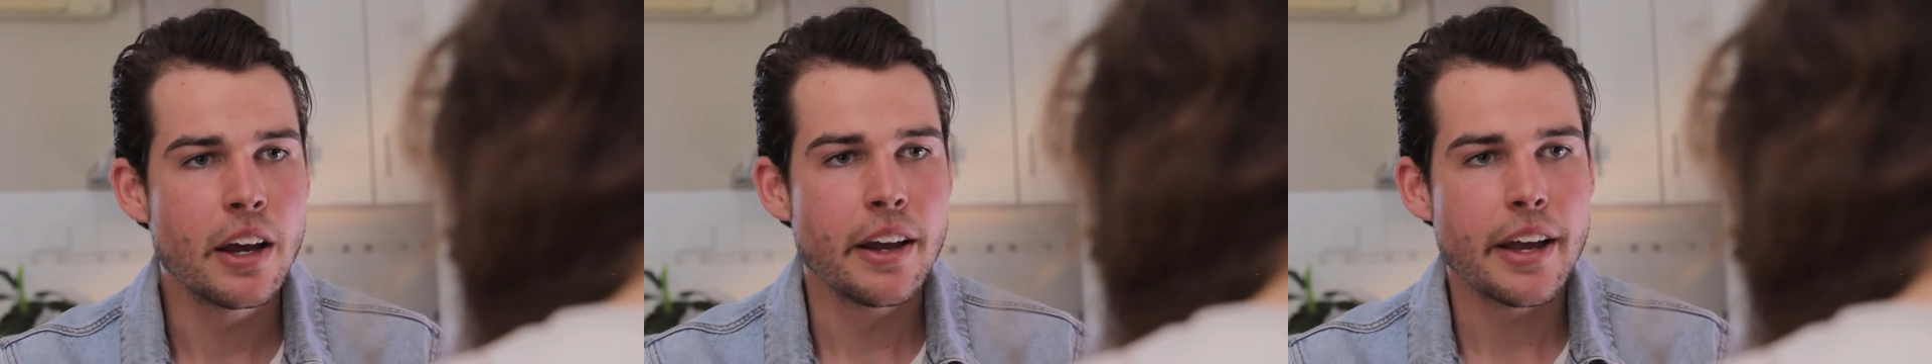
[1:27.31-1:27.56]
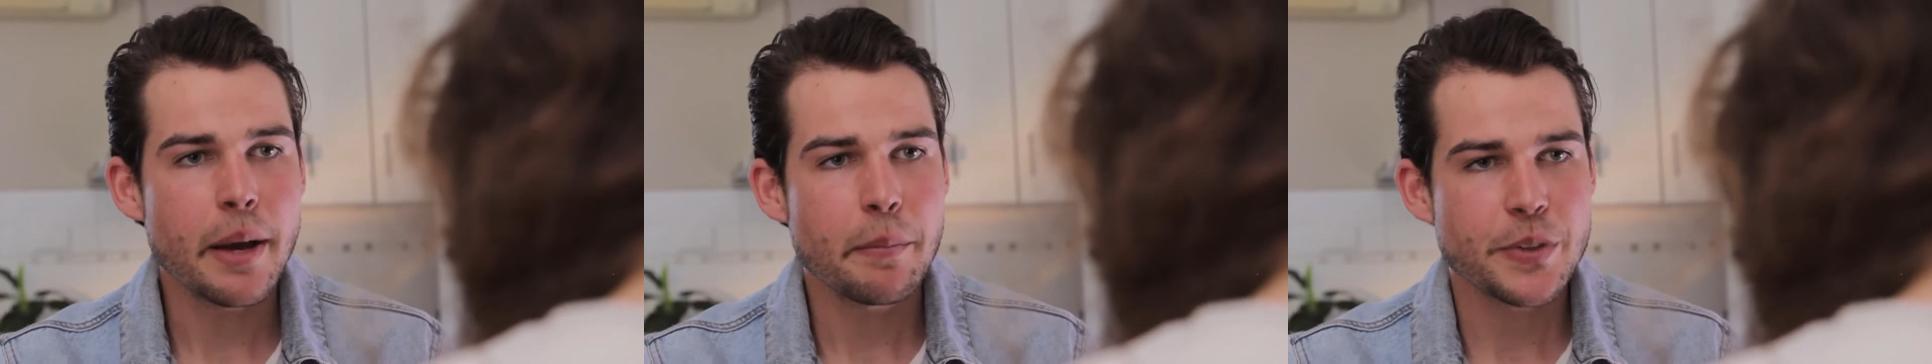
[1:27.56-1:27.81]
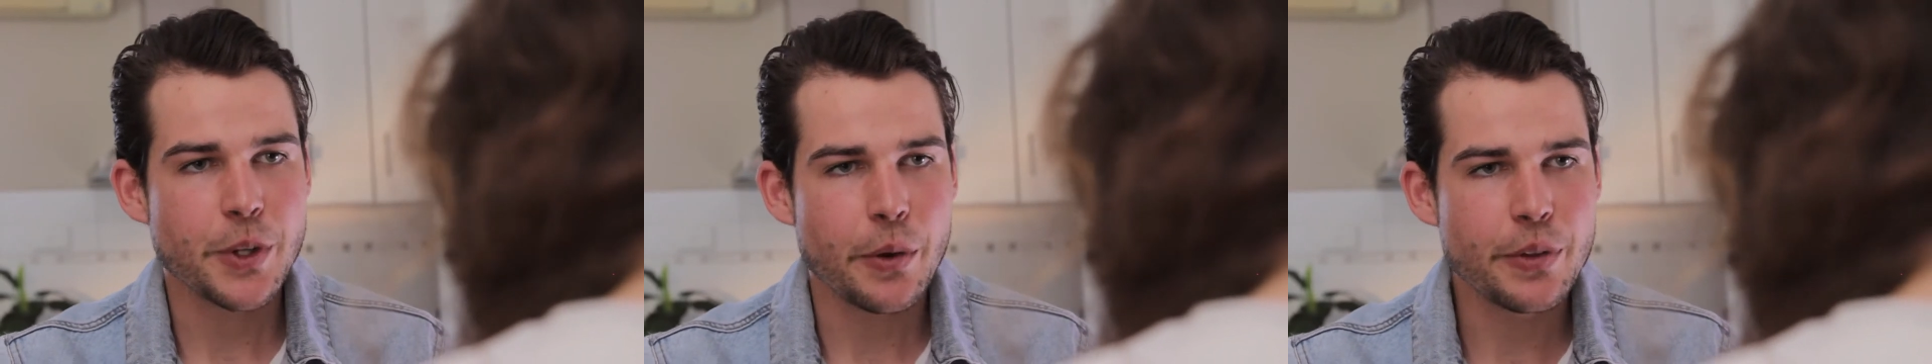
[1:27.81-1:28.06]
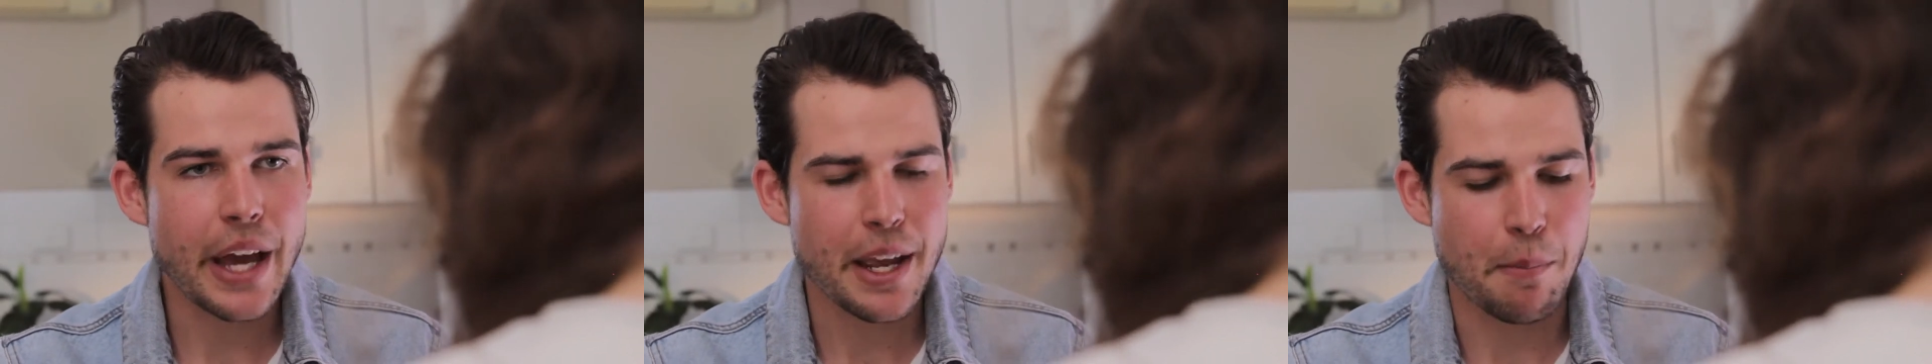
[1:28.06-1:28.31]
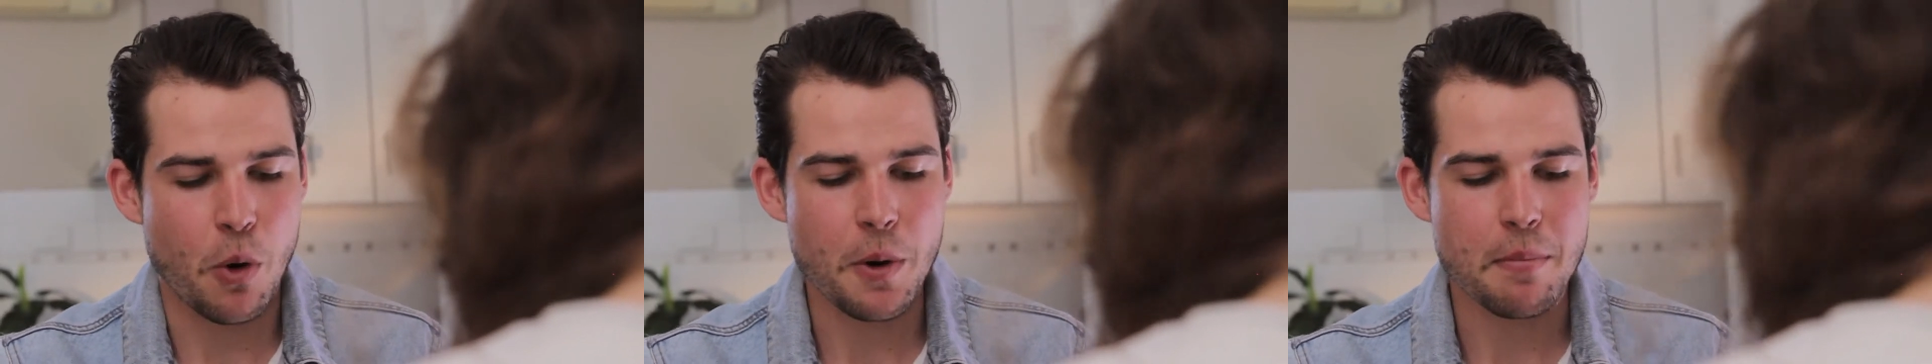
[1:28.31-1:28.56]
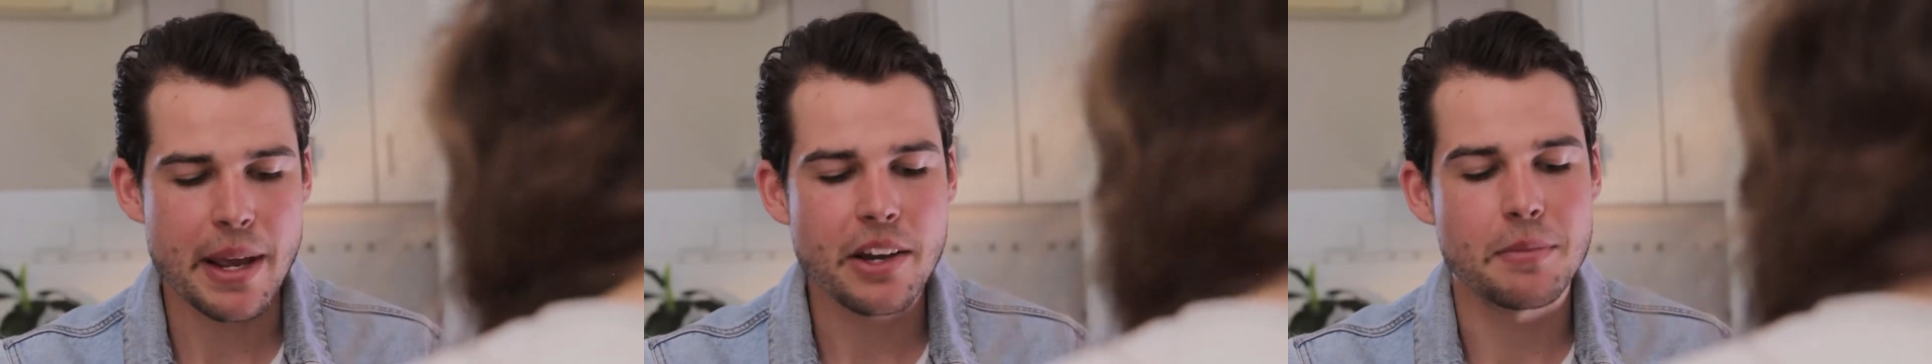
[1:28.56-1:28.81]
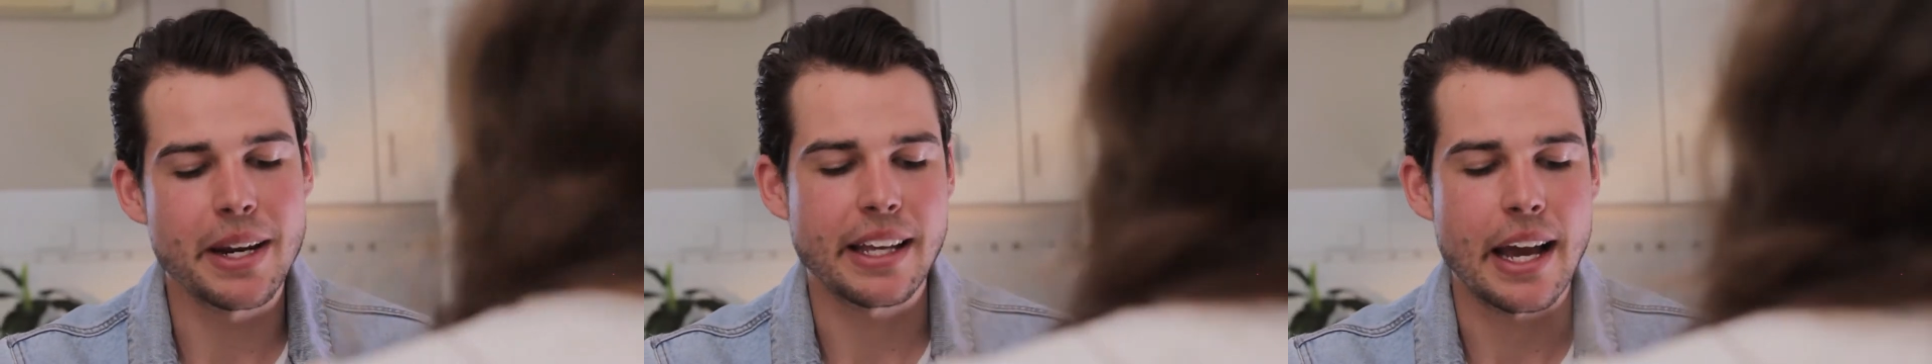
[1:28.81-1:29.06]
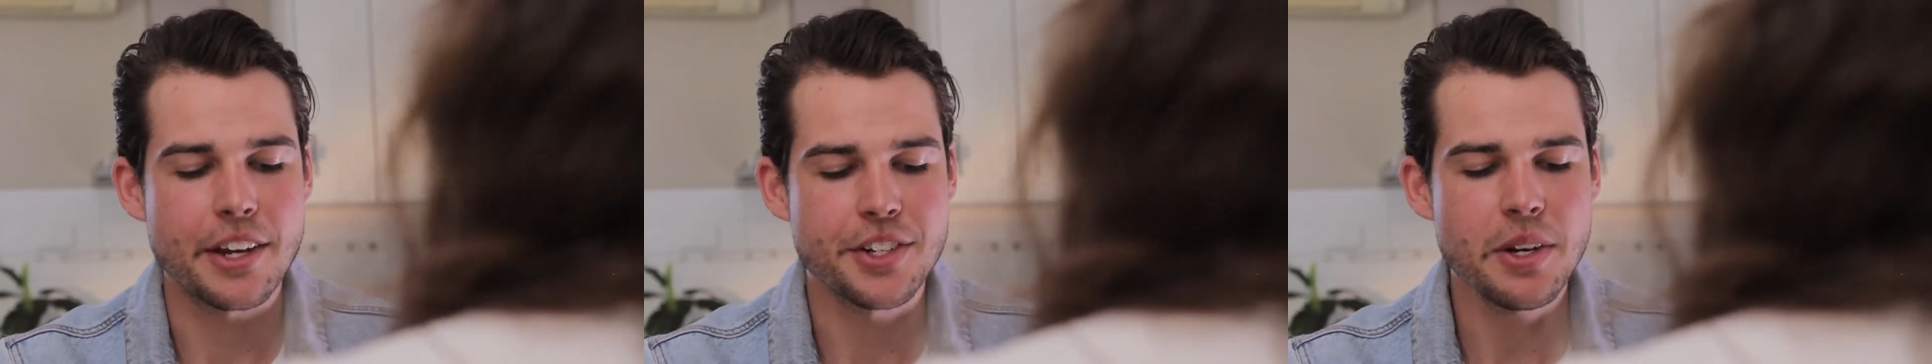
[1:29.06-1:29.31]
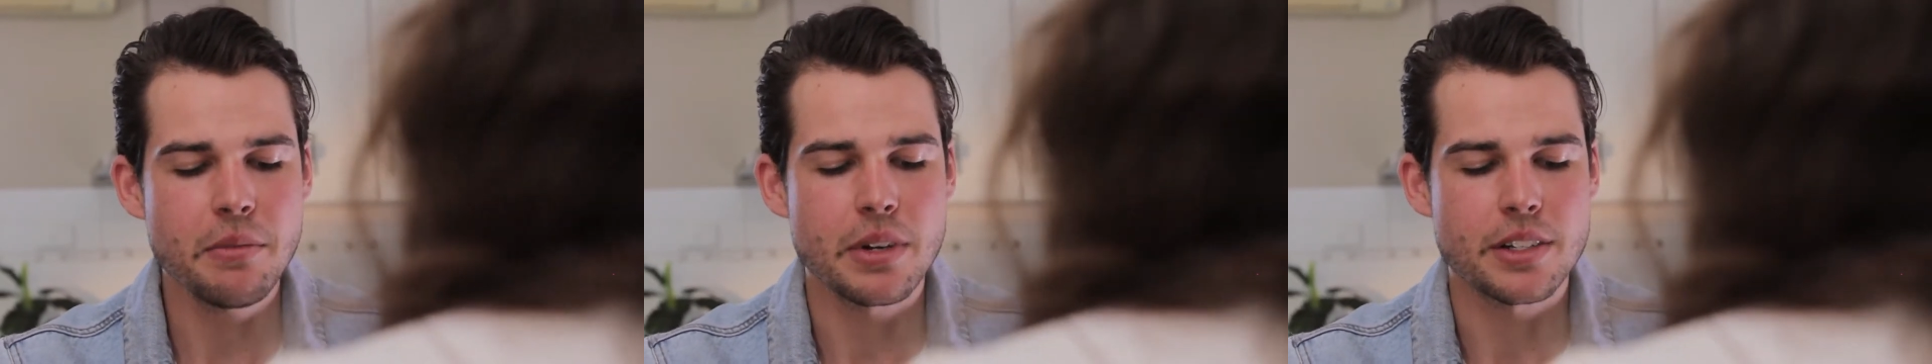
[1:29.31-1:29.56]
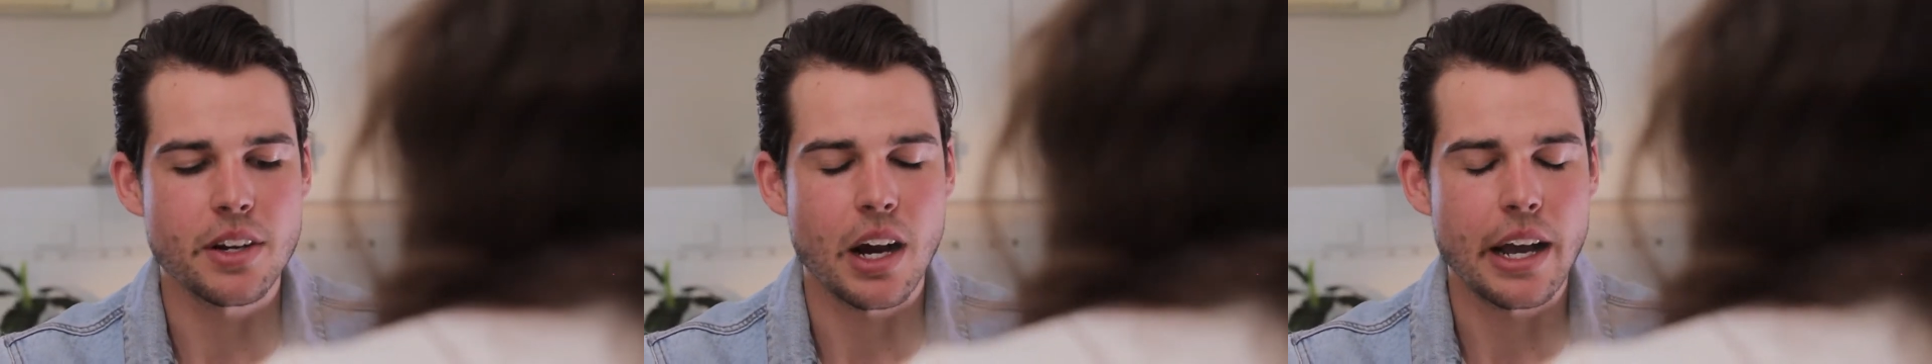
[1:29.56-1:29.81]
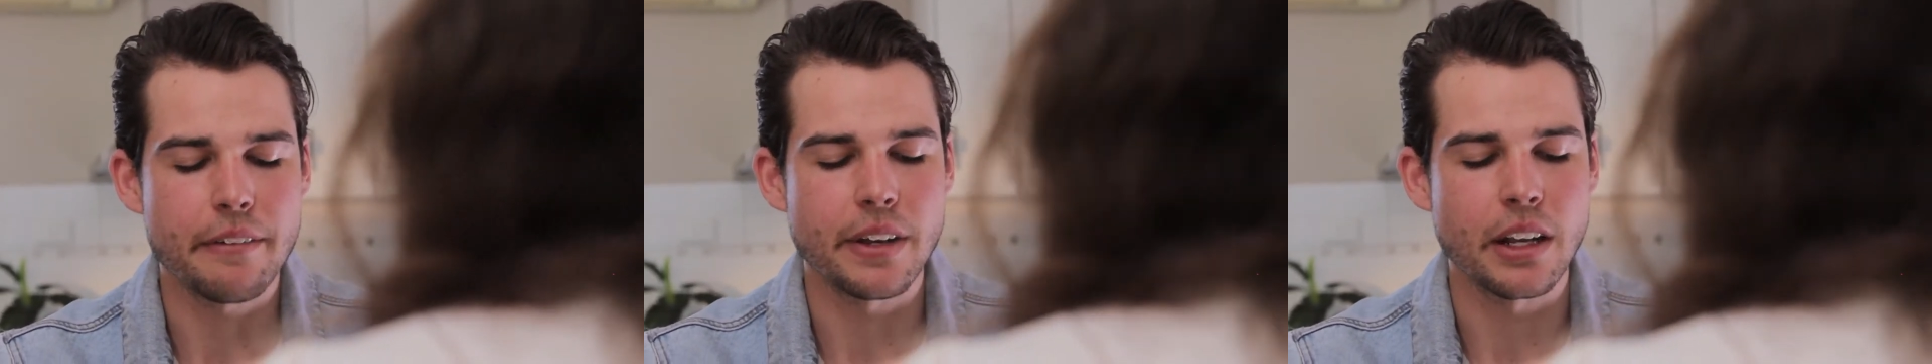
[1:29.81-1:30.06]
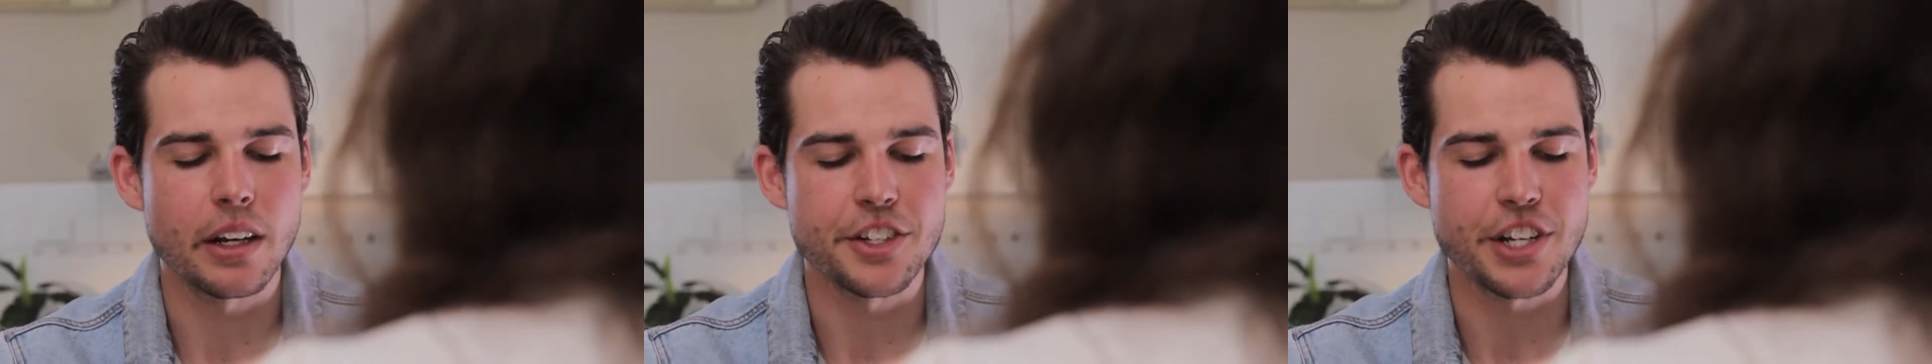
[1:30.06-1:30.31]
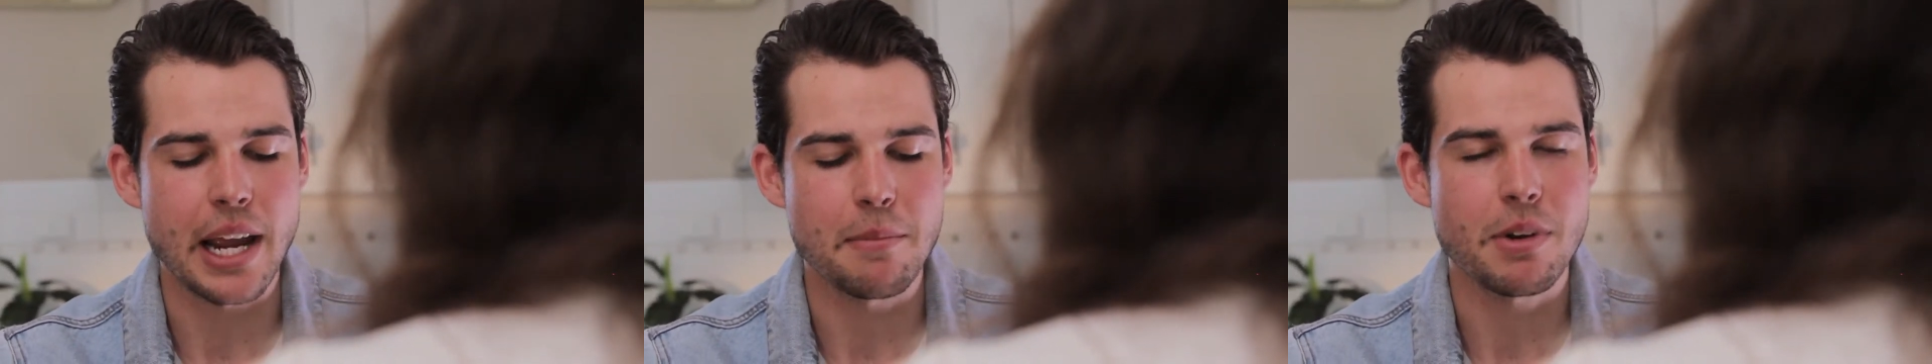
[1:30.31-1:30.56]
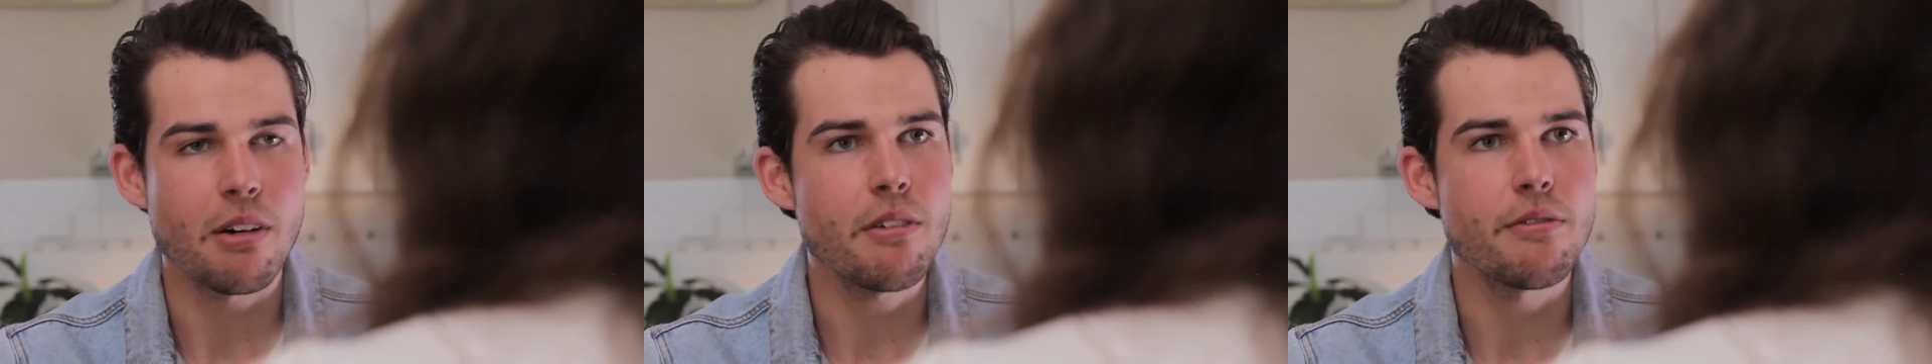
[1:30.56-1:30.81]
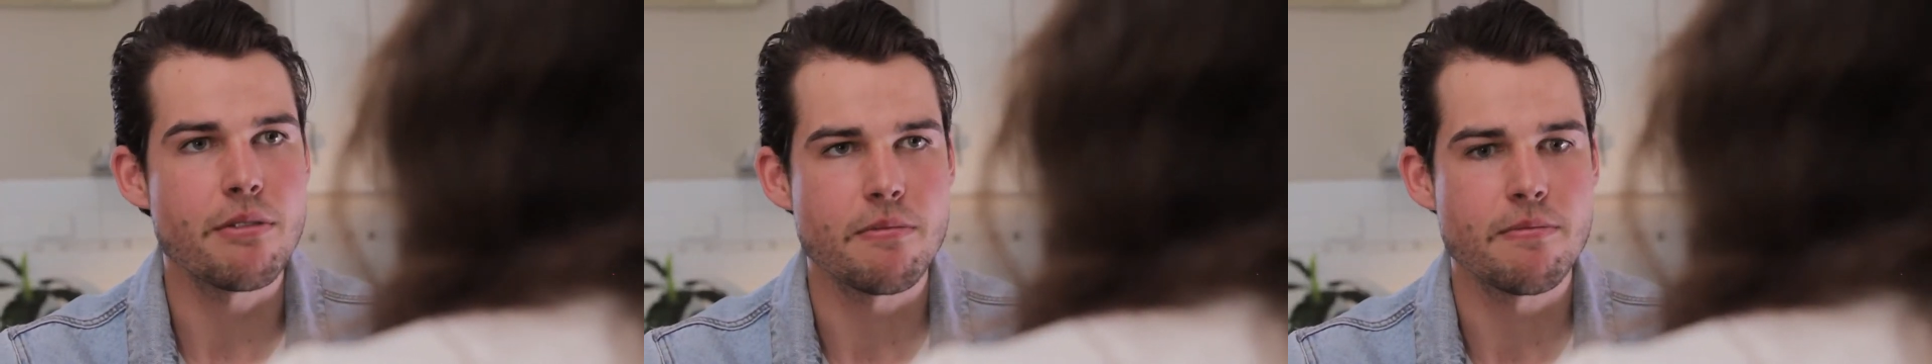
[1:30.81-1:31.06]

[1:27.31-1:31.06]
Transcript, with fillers: Yeah, so they put me on medication, which I feel ashamed of.